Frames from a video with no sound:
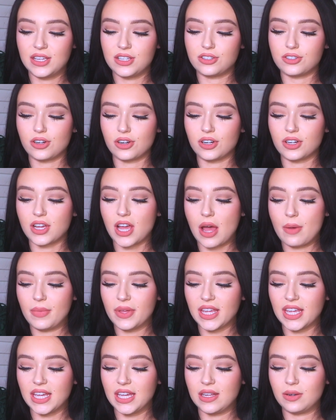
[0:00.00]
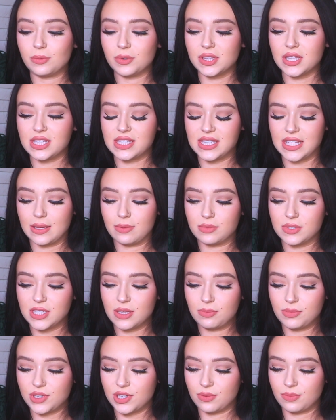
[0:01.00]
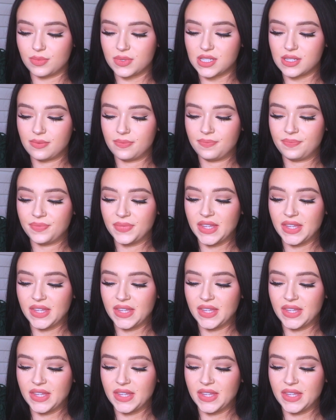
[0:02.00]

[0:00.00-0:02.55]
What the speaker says: started coming in with the same symptoms.